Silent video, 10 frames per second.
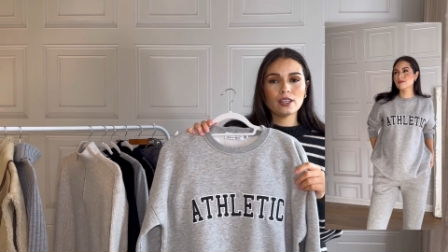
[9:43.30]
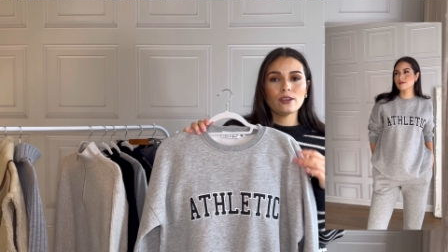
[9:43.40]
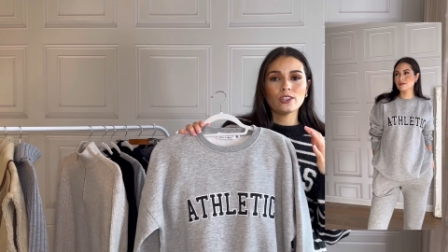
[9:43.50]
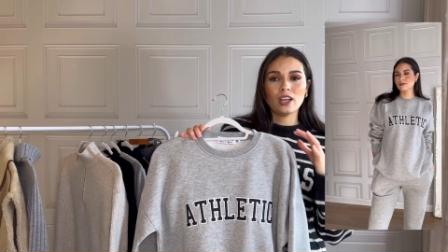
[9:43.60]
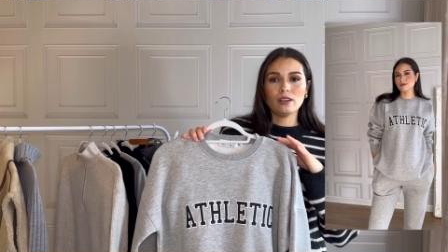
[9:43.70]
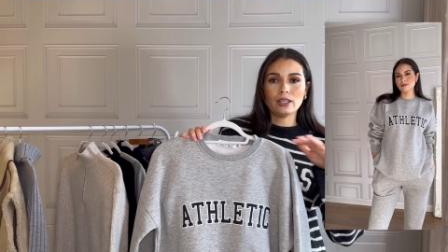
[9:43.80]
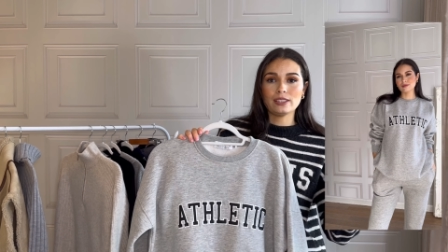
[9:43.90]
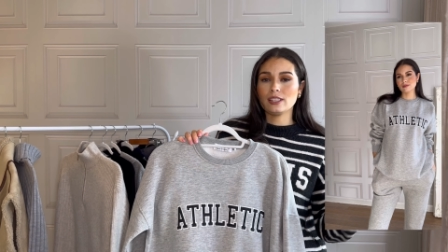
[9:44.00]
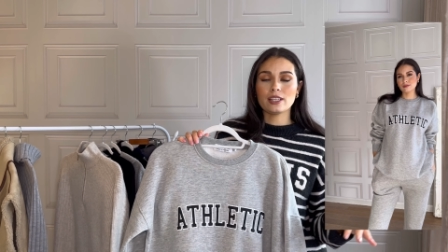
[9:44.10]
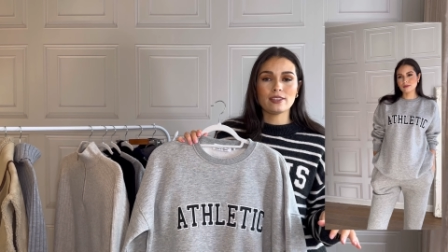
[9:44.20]
So I
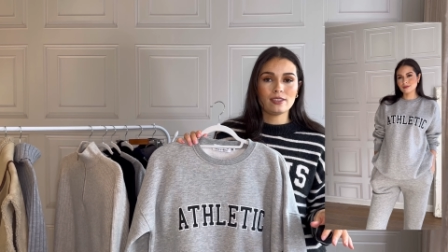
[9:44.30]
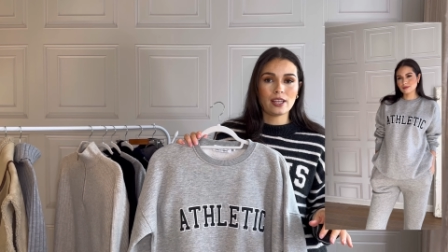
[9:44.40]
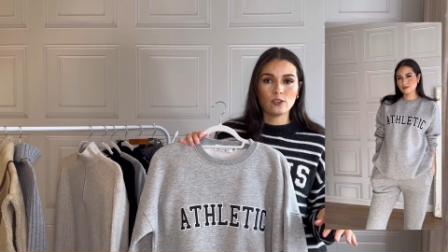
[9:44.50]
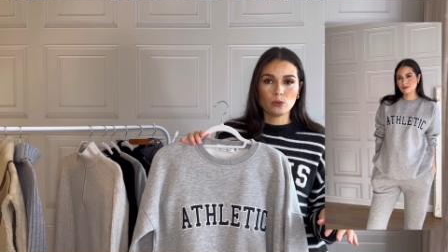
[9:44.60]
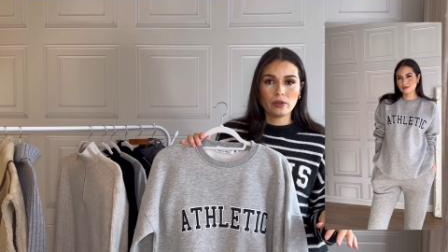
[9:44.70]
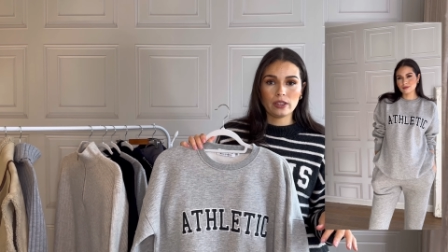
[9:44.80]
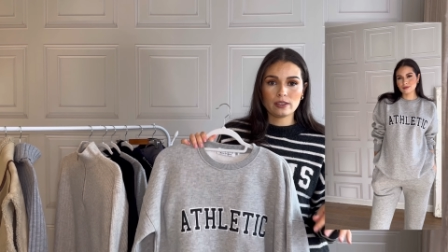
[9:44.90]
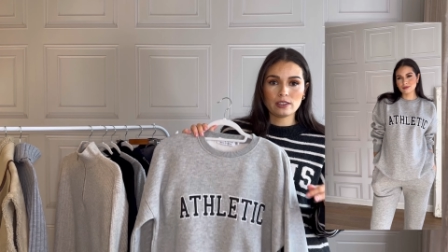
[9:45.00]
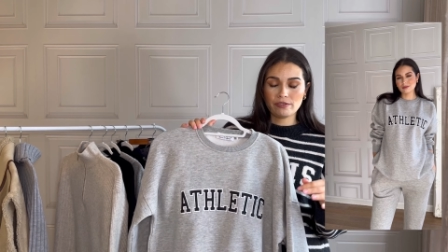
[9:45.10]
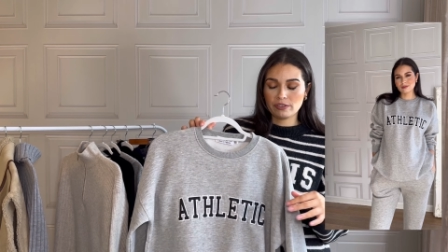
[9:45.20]
didn't need to size up in
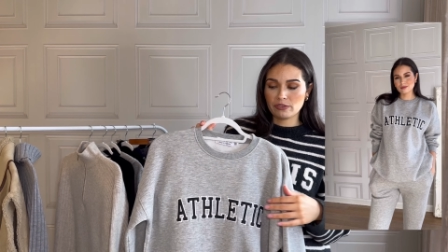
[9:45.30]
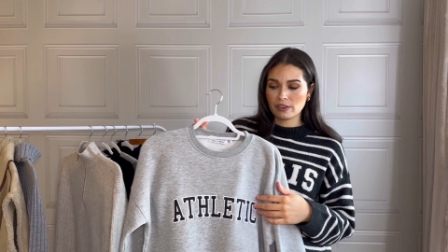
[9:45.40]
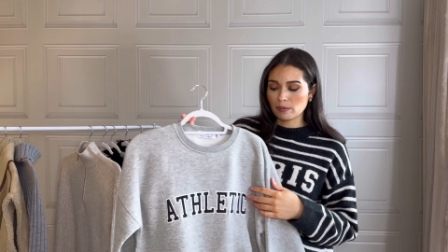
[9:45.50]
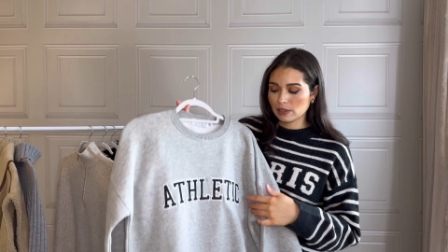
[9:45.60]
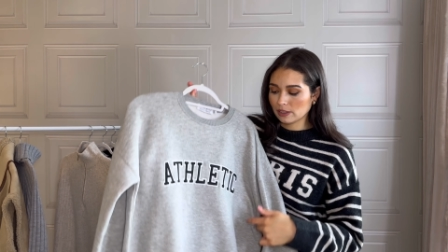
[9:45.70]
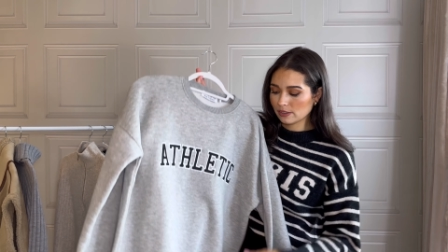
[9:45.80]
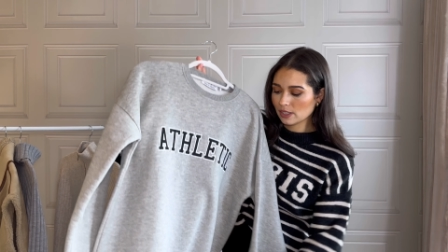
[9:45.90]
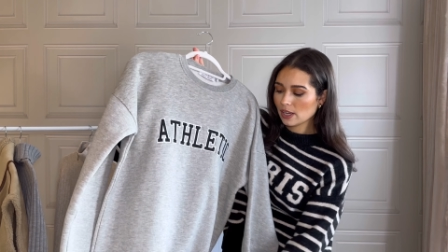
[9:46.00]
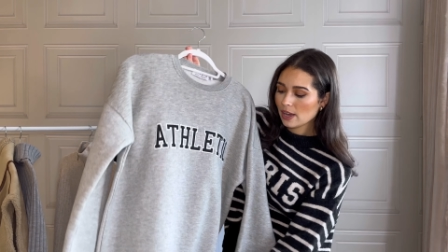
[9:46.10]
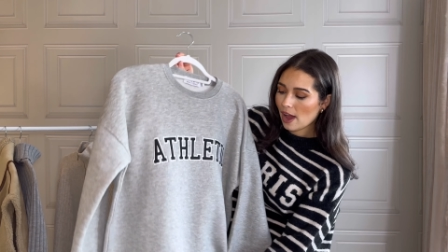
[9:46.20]
this, it fit fabulous.
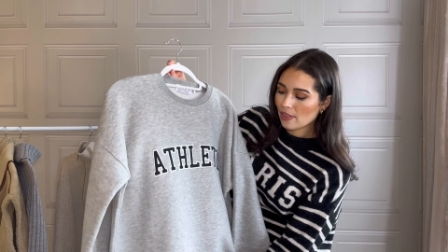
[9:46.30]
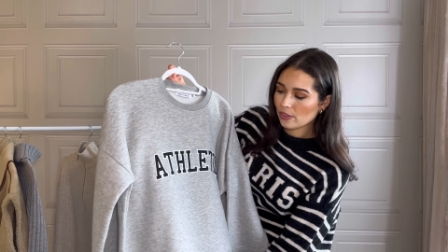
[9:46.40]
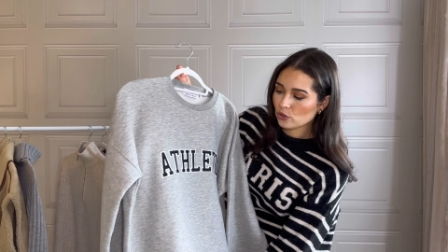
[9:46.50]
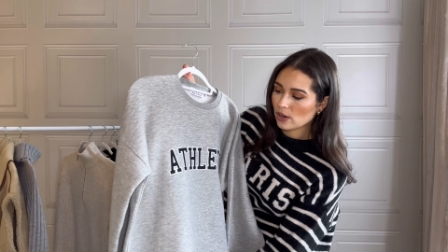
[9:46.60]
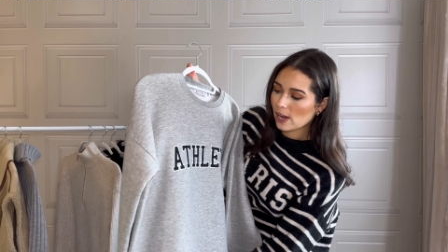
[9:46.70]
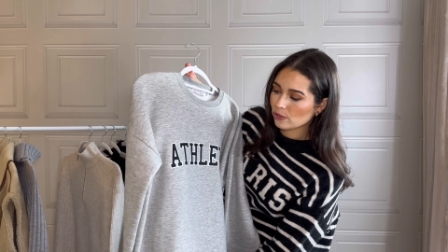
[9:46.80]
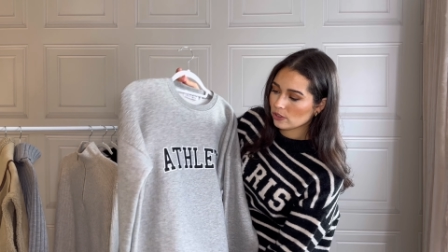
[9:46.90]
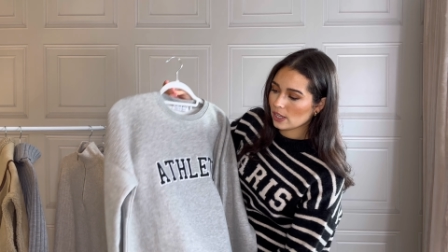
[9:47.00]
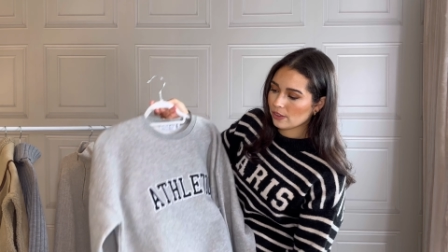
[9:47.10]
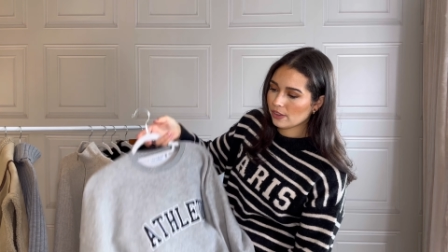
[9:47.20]
And then the trousers,
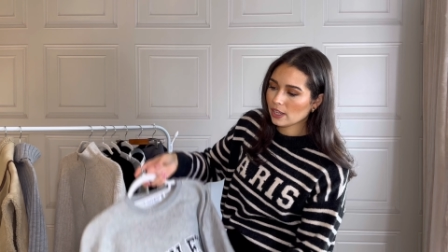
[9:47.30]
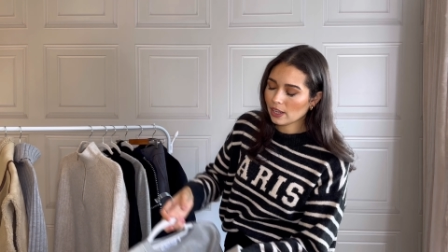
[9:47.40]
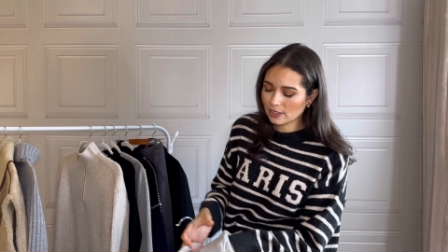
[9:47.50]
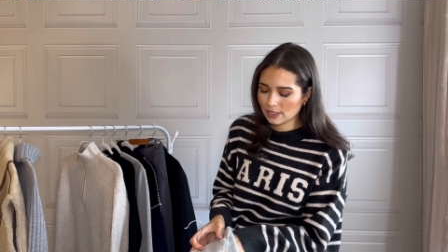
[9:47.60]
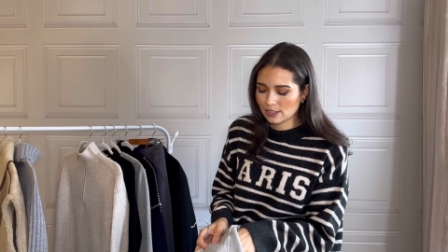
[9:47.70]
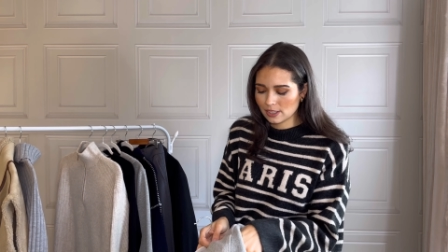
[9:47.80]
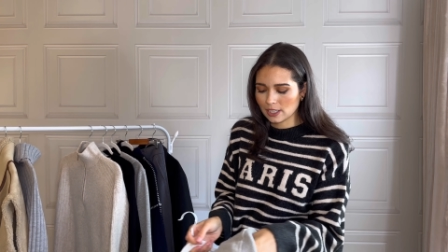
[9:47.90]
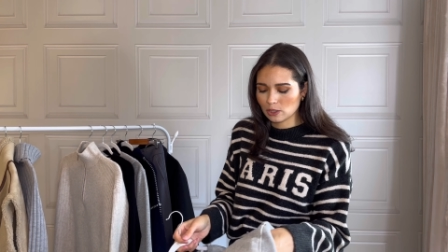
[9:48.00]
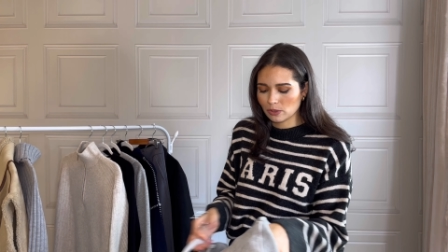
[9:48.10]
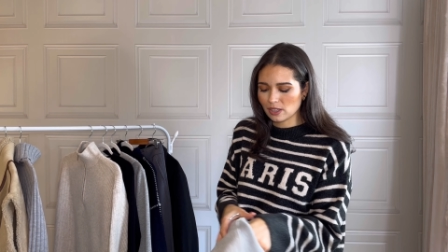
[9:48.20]
I think I did stick
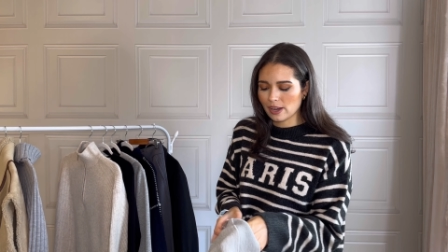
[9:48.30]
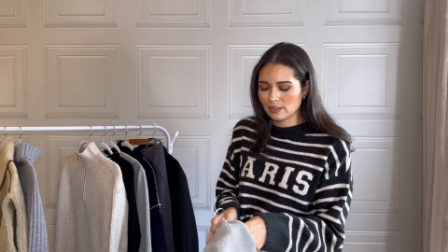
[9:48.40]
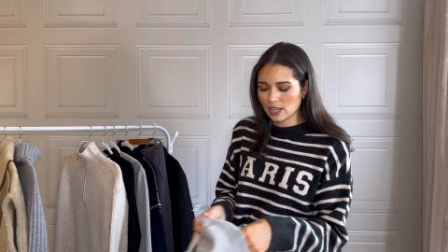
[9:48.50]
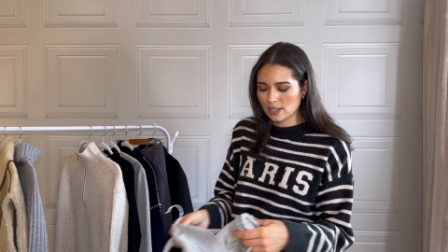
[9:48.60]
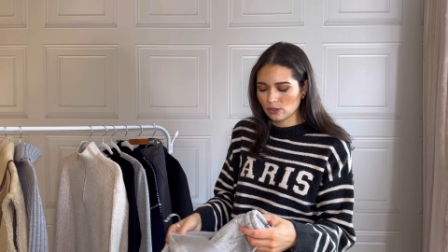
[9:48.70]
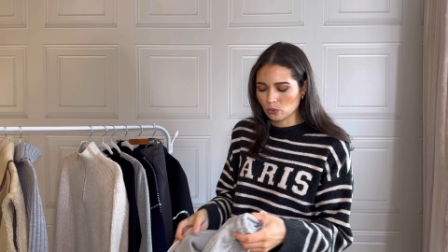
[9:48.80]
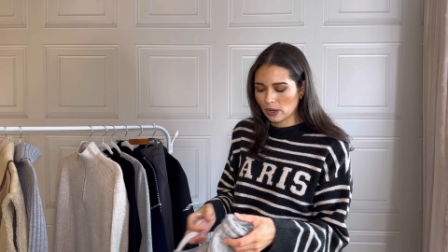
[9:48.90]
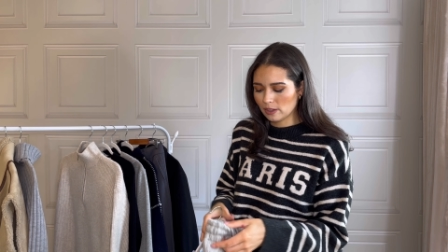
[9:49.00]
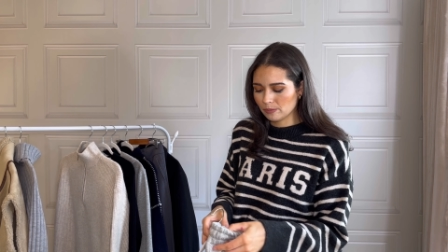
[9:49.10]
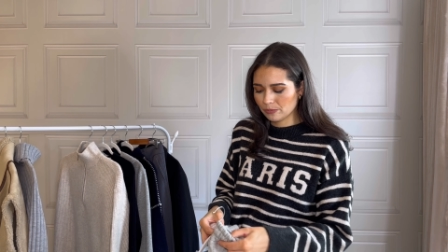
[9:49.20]
to a size 8 as
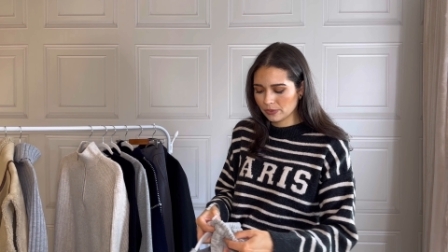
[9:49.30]
well.